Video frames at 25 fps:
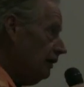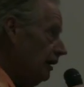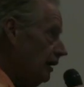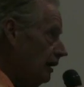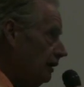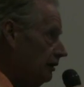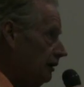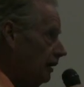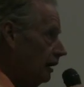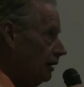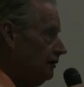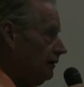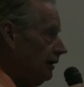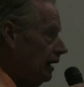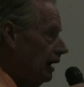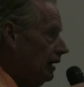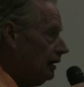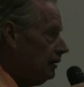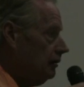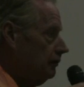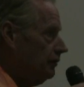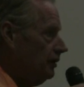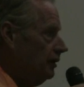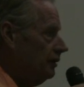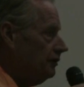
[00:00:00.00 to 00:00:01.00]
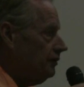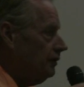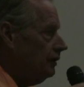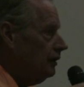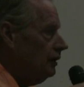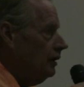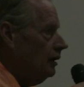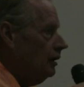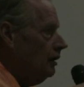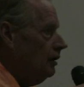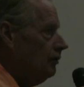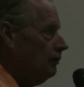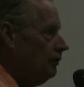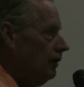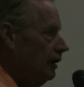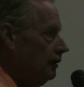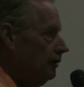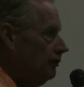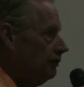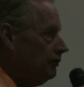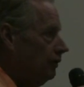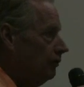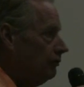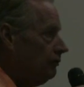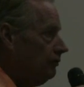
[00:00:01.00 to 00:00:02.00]
read a document, read
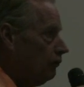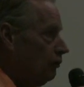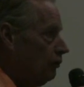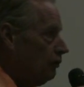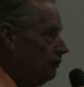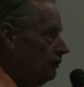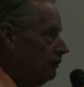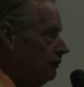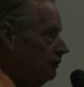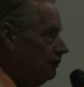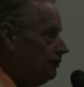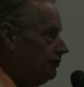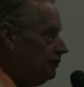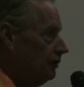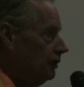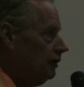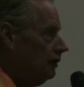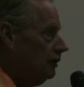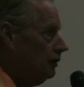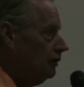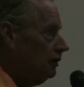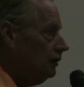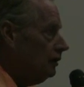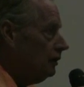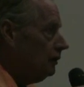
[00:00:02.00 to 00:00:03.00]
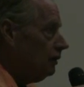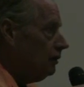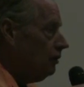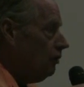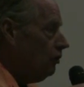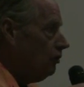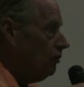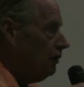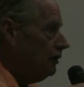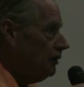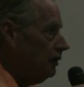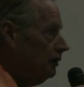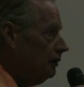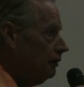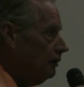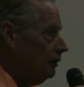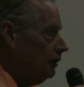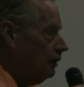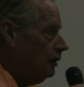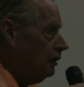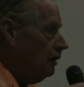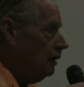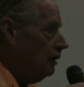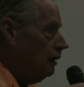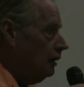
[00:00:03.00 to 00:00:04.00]
his own words in court in
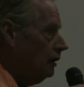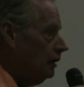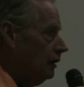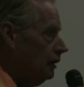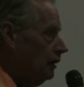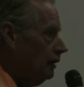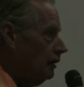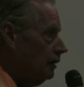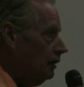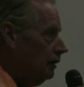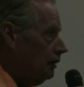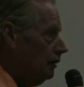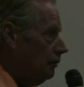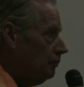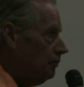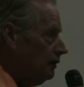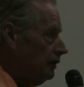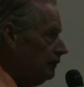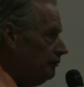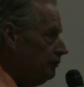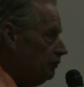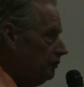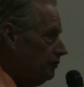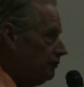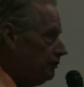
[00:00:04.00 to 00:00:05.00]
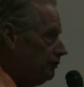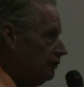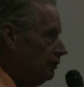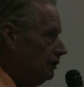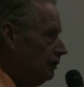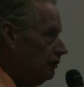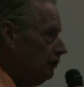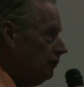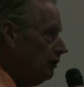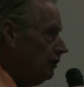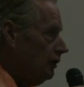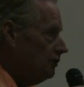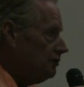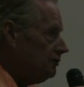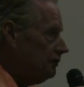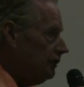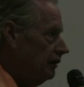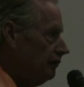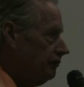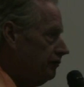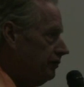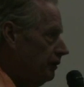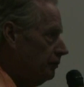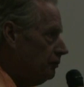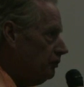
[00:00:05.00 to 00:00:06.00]
I believe it was early March,
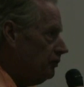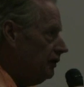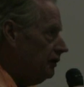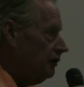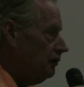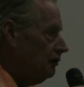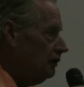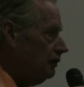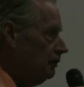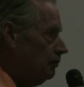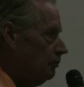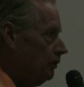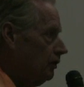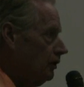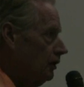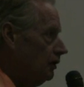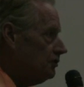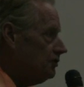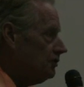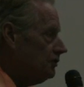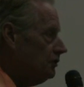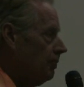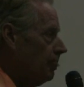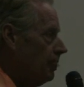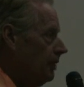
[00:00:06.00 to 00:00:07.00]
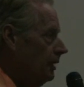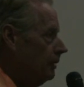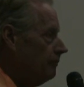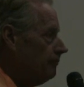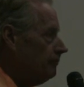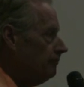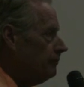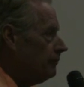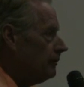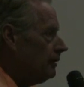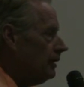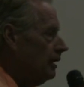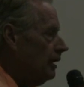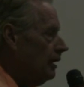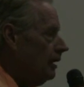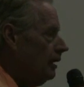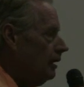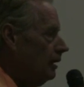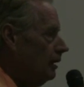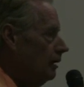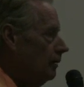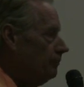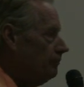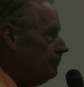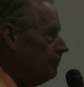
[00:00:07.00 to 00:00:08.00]
late February, early March,
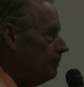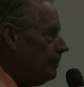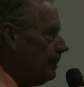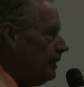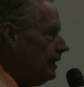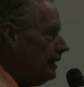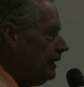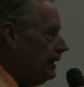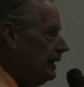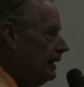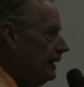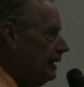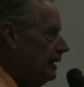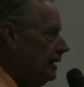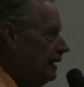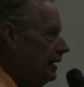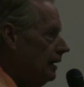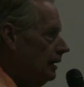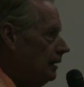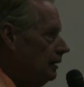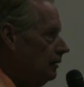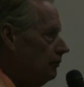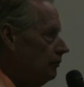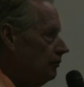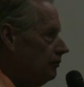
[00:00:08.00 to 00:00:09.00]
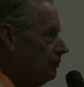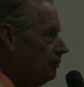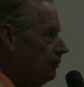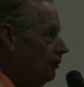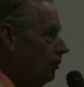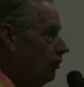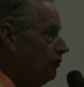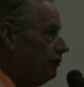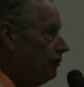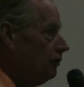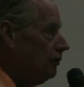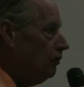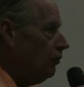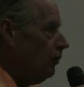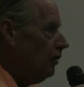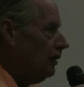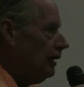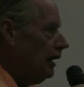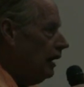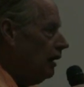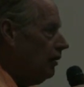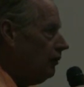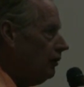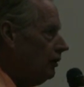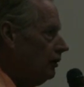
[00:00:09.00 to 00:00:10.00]
and it was over a 1
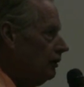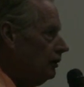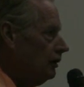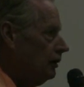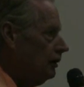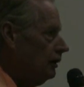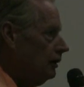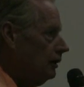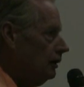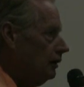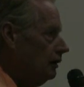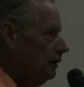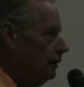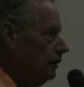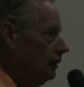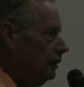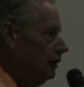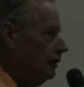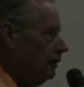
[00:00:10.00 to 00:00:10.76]
hour.